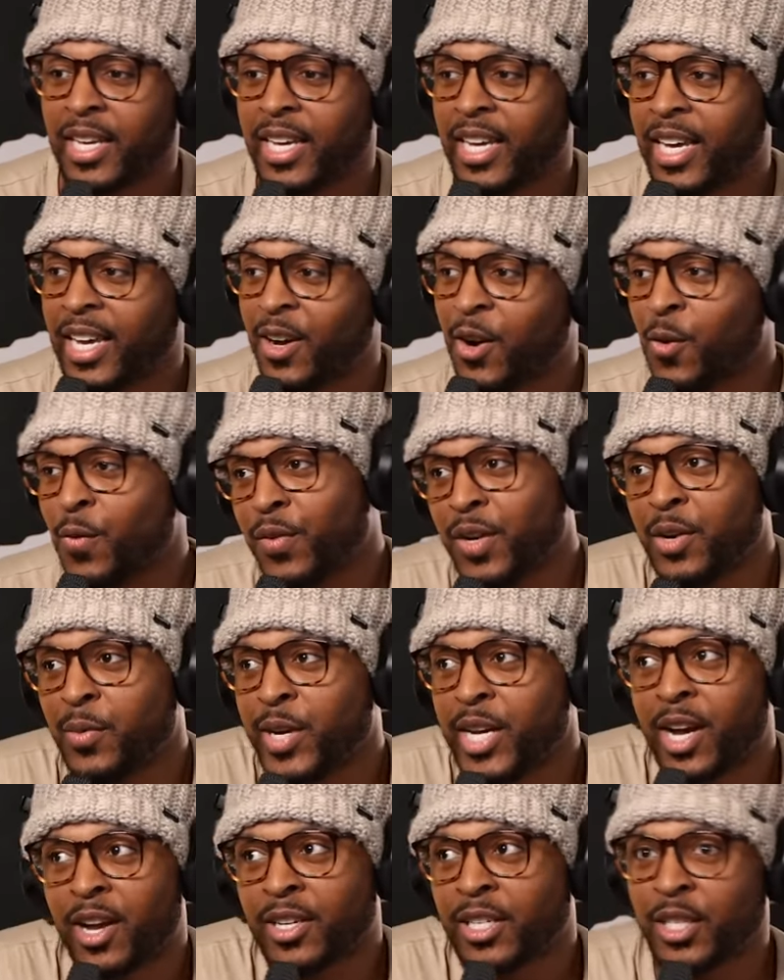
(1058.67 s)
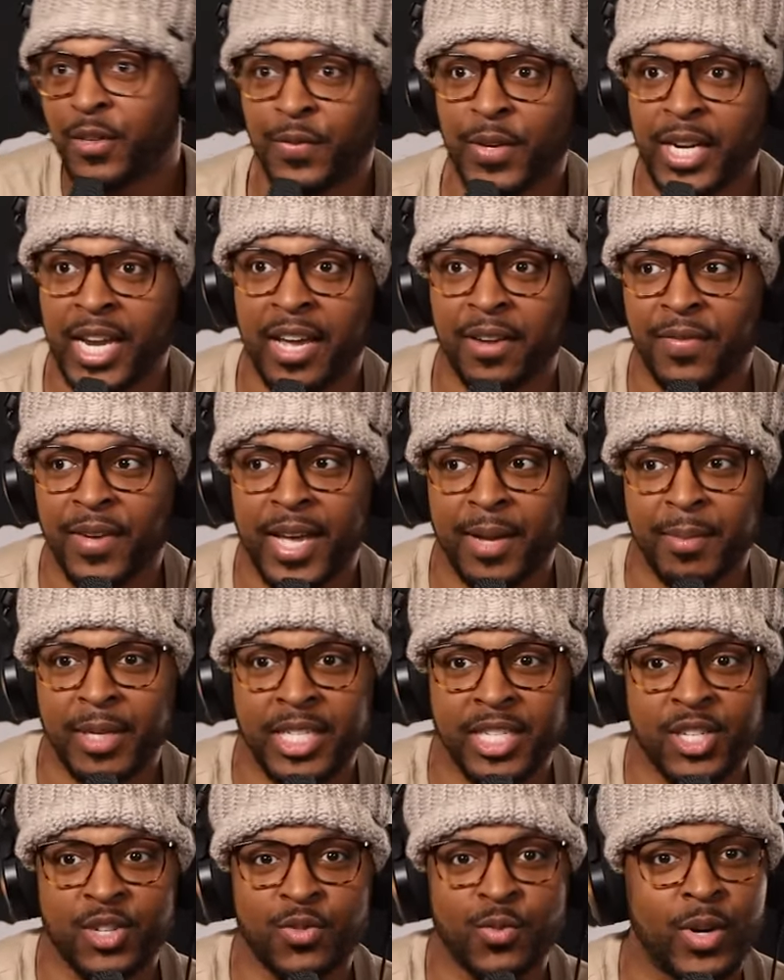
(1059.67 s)
And hopefully we all just feel like family,
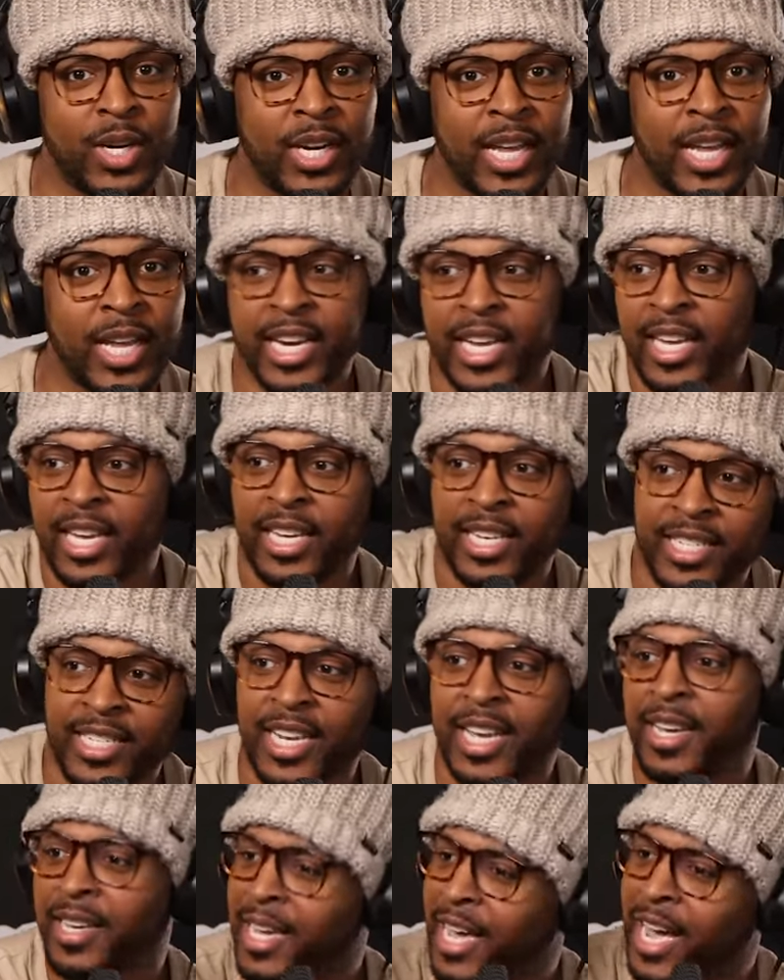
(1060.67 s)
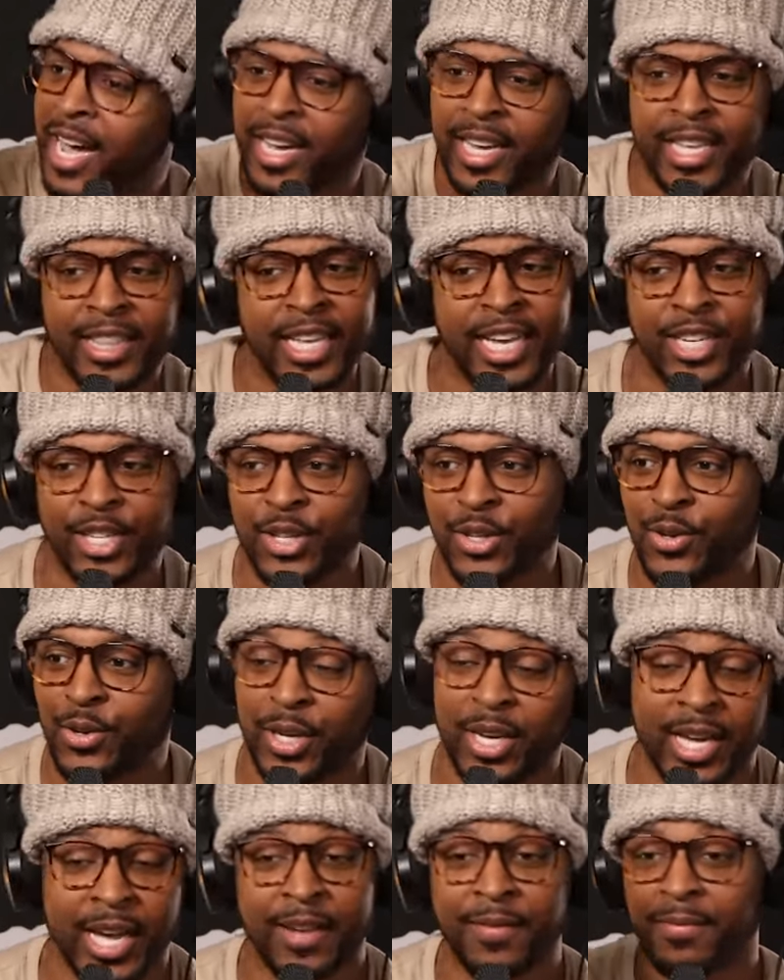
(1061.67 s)
just relating and saying, yeah, I get that too.
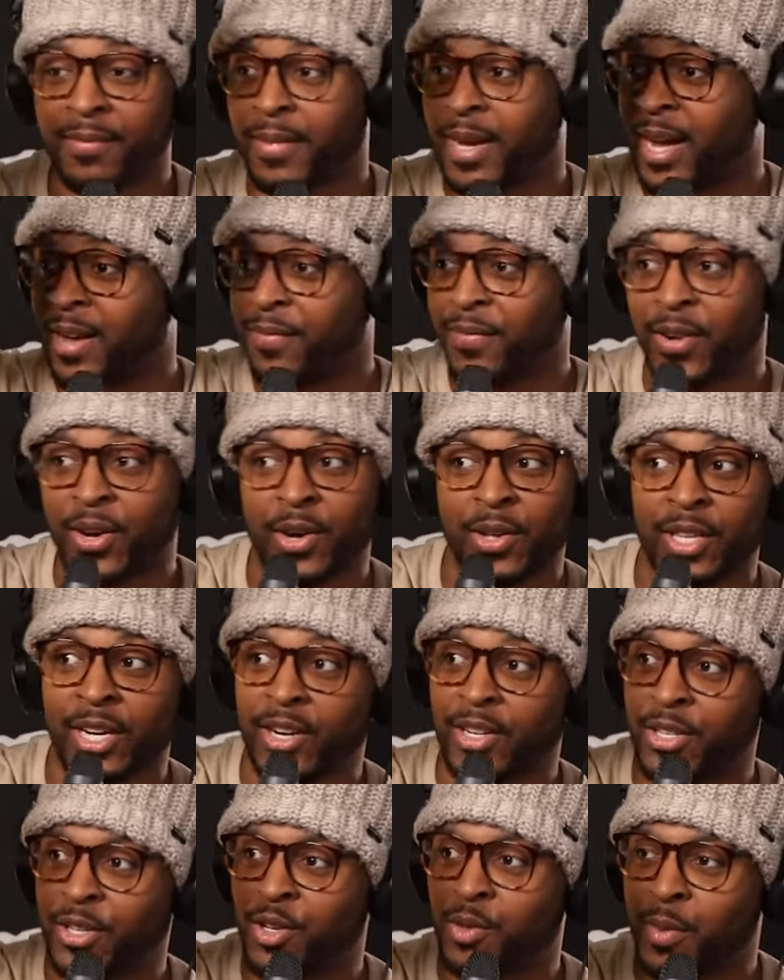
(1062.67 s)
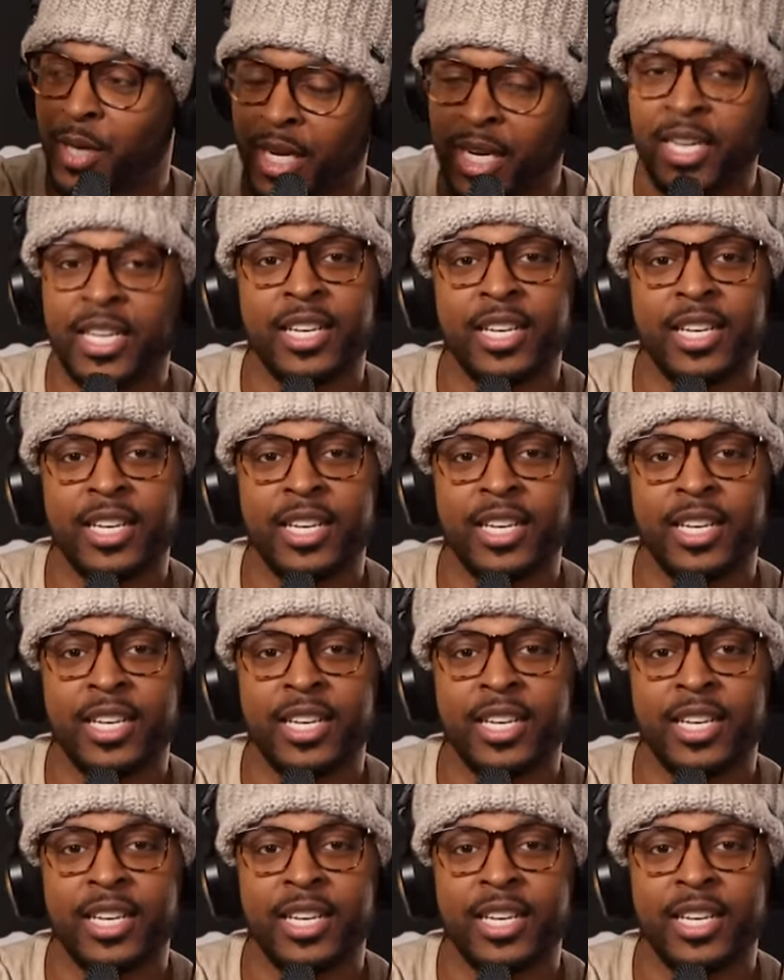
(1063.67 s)
Yeah, I, I fall there too. But